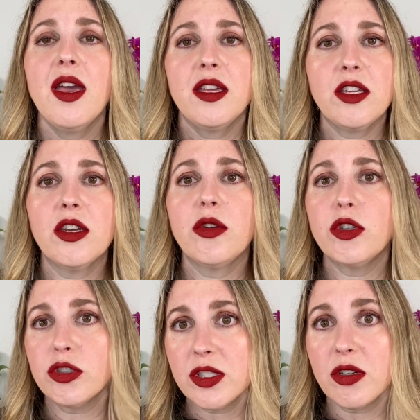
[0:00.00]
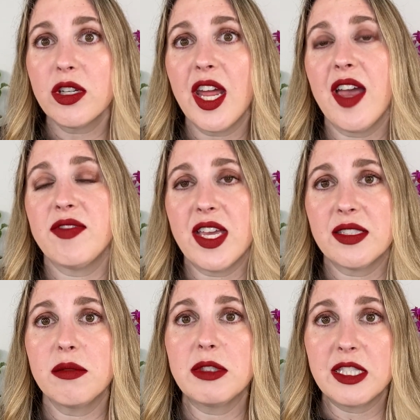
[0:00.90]
you know, you're still going to have that
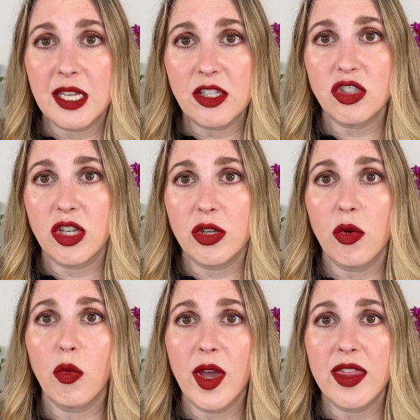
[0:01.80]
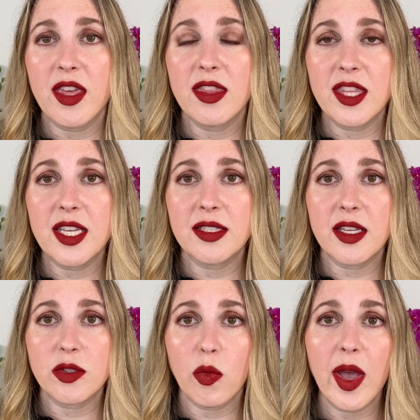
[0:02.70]
sensation with these
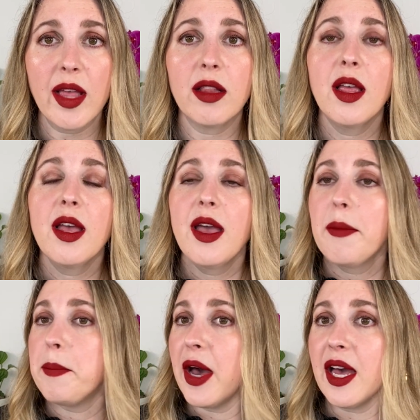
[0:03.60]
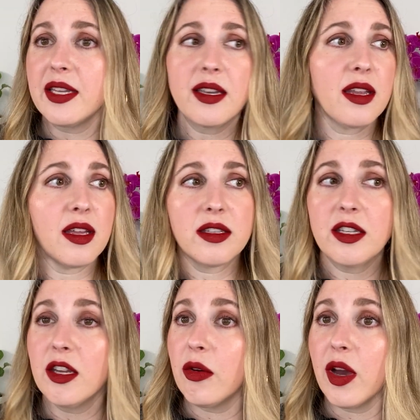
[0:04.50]
as well. But you
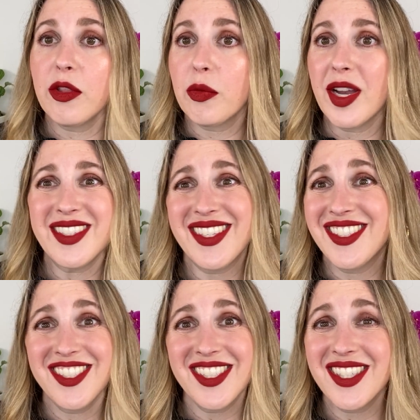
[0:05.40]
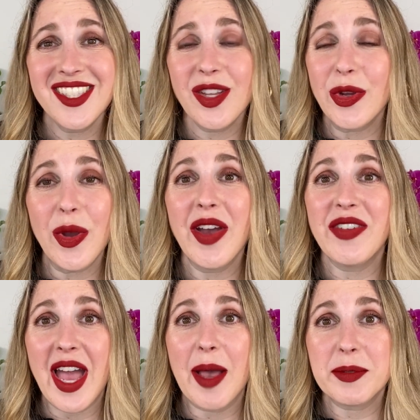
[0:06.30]
know, otherwise it's just as though you have
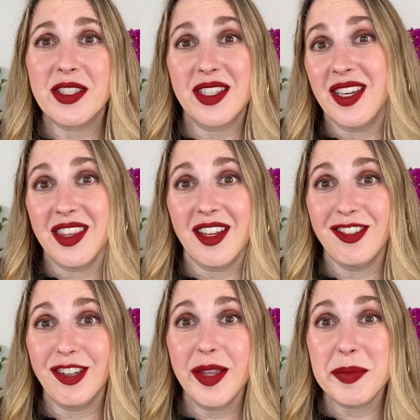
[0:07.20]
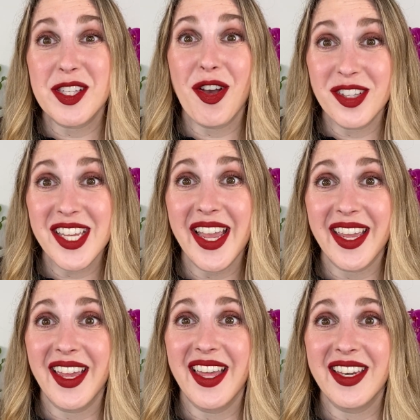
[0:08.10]
absolutely nothing on your lips all
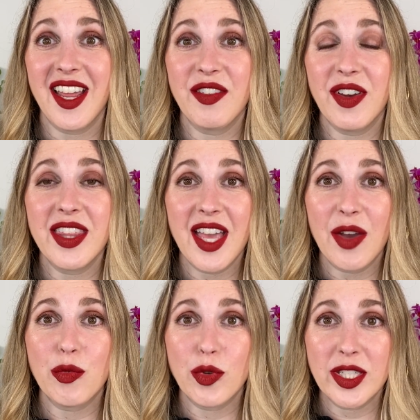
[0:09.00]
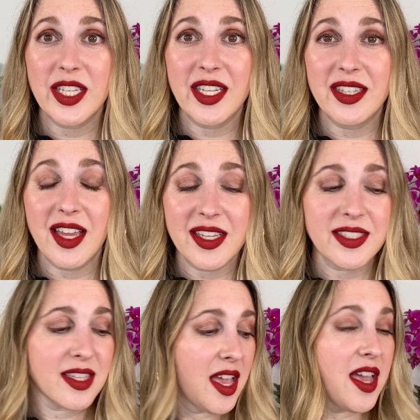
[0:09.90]
day. And I find that really
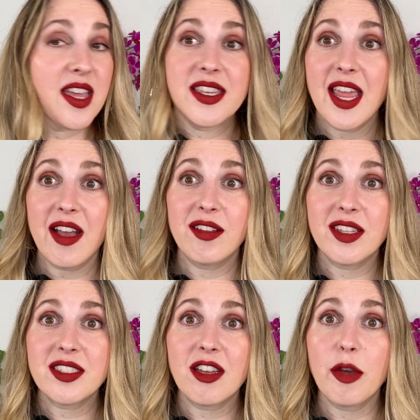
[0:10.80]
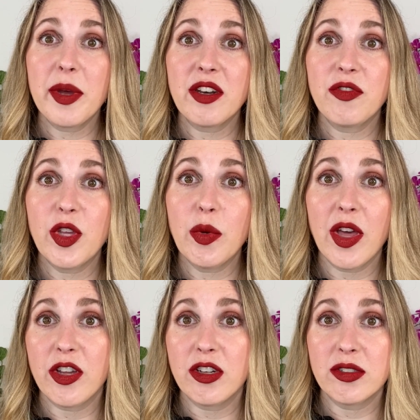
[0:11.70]
nice. Now let's talk about a few
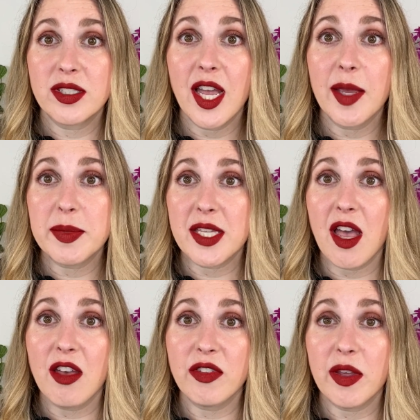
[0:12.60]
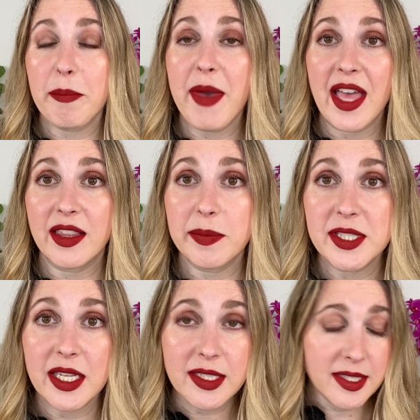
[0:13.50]
other types of matte
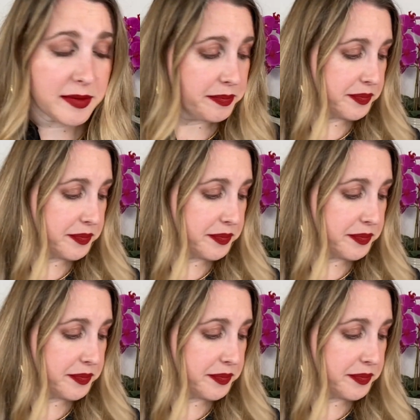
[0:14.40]
lipsticks.